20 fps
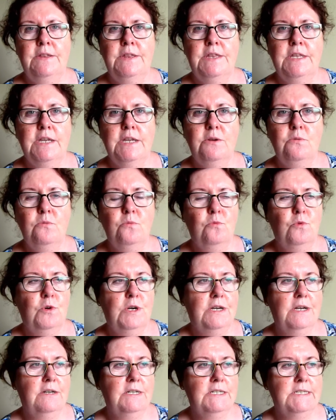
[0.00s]
They
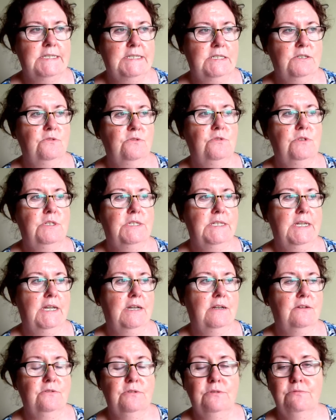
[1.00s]
were sold
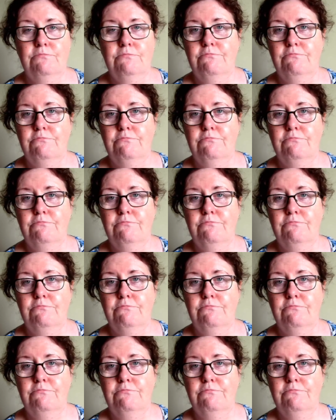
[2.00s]
out